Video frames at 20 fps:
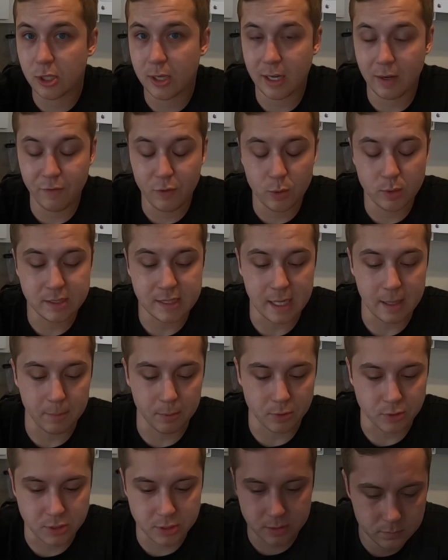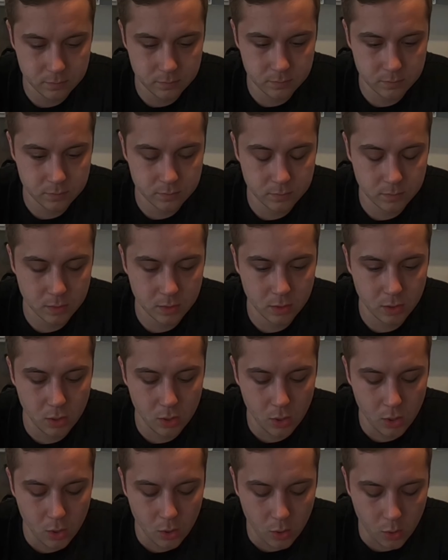at a few examples.
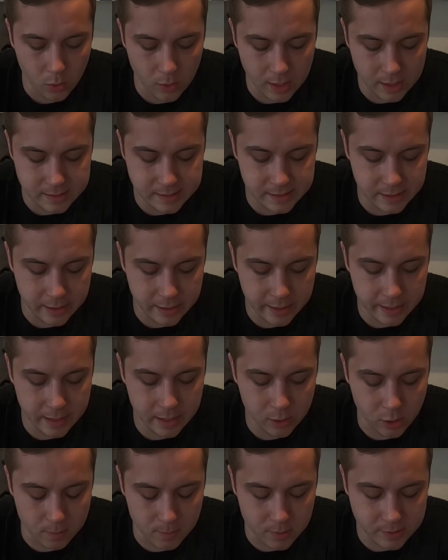Hola Siri, ¿cómo